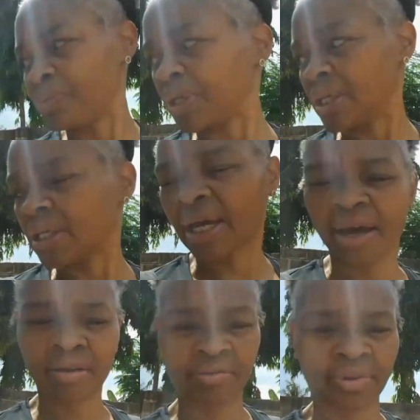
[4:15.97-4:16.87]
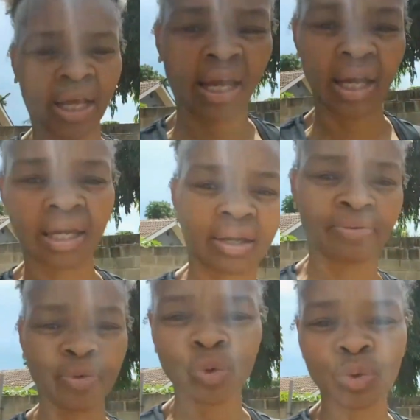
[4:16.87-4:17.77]
we have like
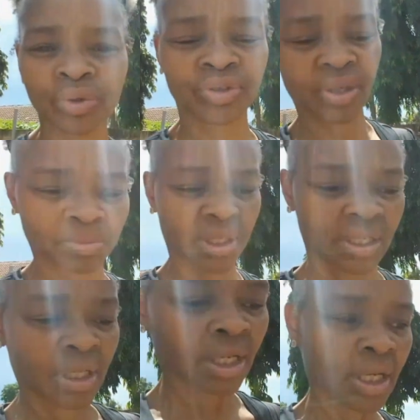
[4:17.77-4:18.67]
food or something,